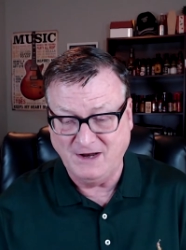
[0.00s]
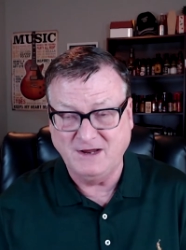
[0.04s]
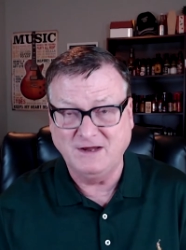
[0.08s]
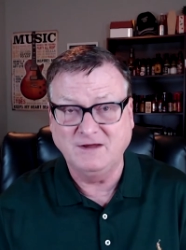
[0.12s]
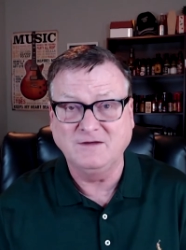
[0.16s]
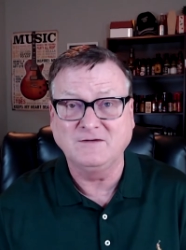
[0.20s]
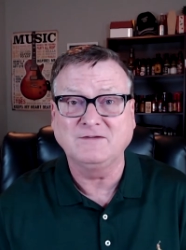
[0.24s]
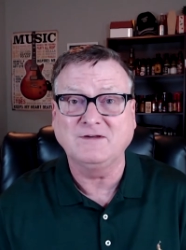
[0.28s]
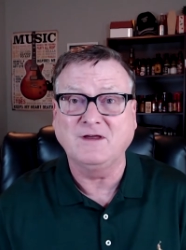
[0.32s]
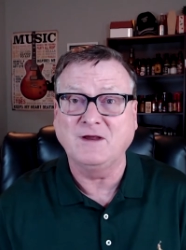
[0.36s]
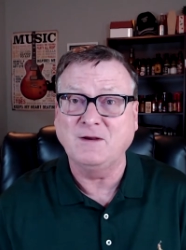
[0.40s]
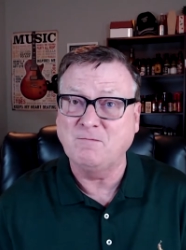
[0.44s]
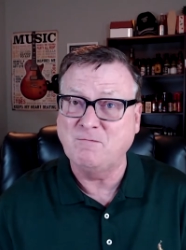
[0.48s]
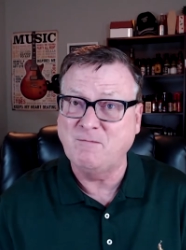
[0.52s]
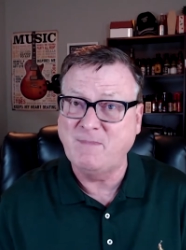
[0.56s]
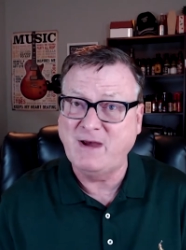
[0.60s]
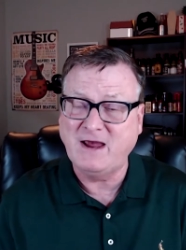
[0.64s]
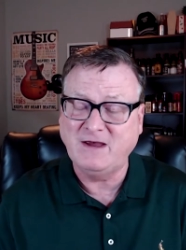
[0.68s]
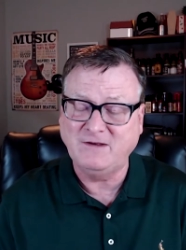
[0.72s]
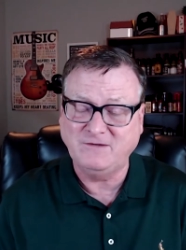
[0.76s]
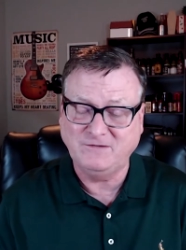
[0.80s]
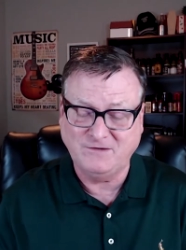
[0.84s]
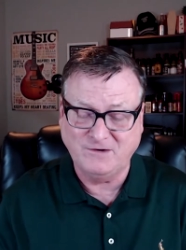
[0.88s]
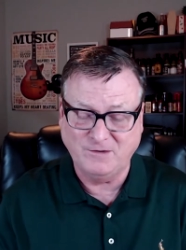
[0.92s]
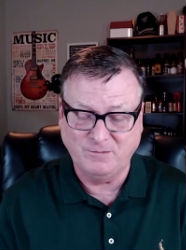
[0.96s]
is a
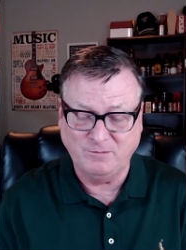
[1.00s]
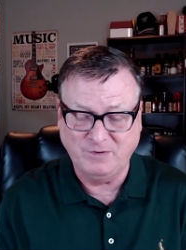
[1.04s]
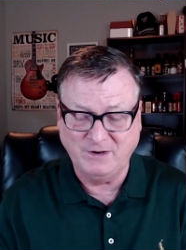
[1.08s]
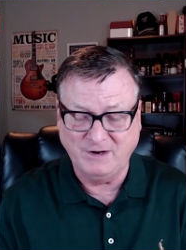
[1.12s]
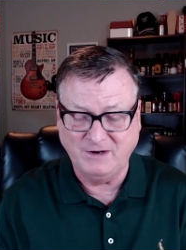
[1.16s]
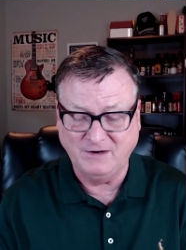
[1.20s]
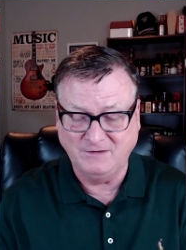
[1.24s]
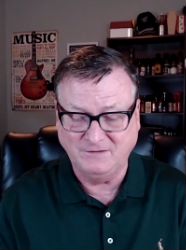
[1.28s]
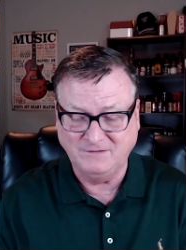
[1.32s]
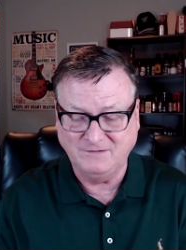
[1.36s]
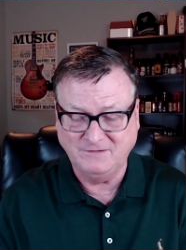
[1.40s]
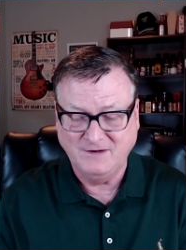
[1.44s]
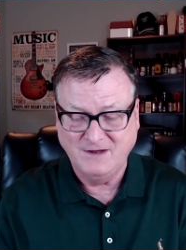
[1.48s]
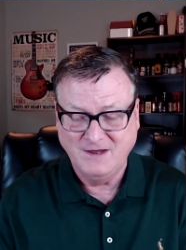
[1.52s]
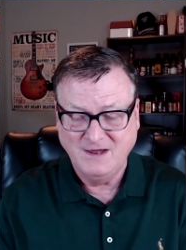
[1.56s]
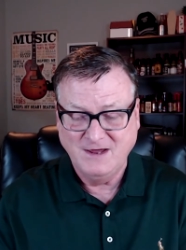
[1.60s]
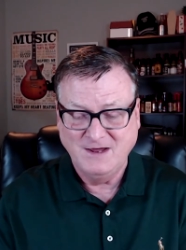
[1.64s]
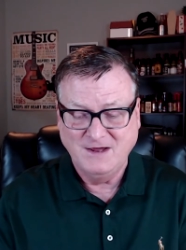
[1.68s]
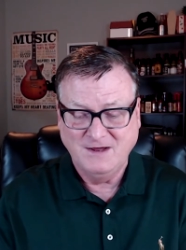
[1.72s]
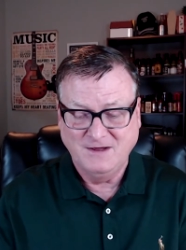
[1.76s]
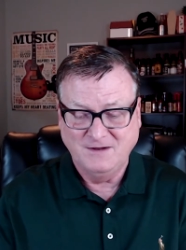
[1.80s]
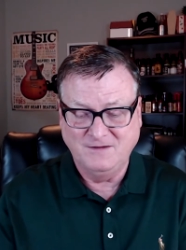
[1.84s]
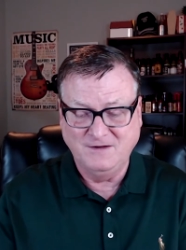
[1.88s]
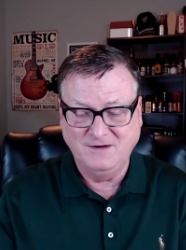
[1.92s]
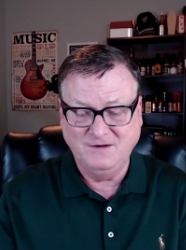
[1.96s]
masterpiece.
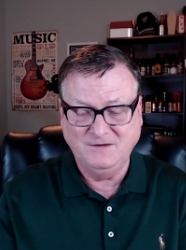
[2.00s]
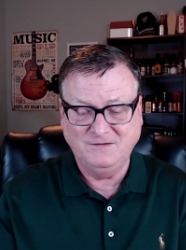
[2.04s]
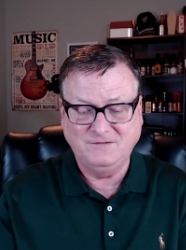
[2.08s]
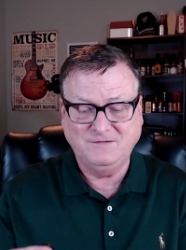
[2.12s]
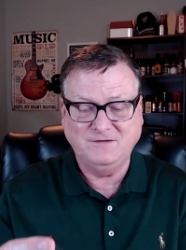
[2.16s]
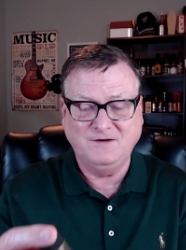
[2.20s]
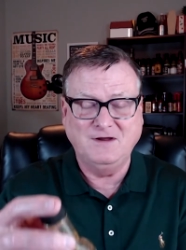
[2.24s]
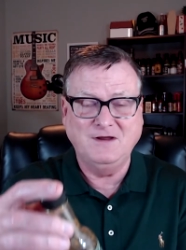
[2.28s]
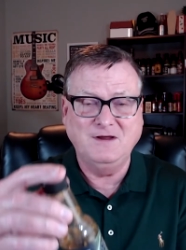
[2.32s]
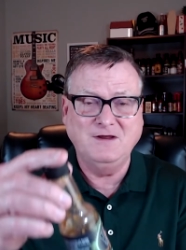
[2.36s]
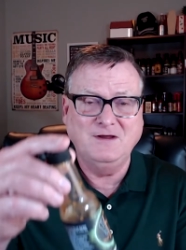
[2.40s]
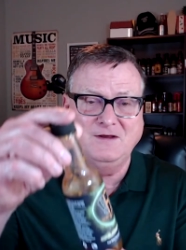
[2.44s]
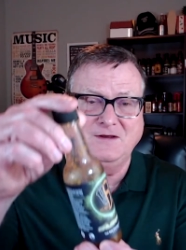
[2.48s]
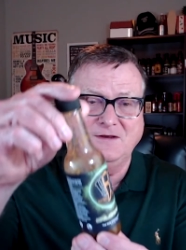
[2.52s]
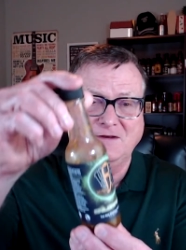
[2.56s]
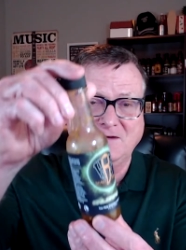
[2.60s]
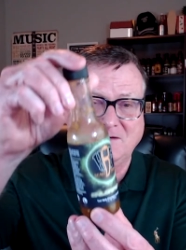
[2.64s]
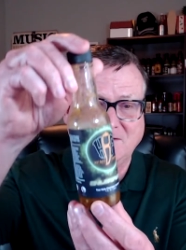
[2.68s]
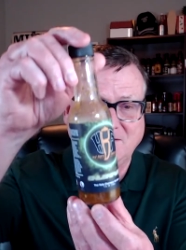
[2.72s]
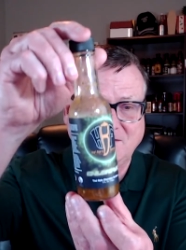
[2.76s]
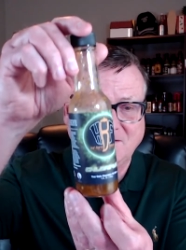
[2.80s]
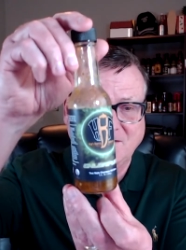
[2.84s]
This is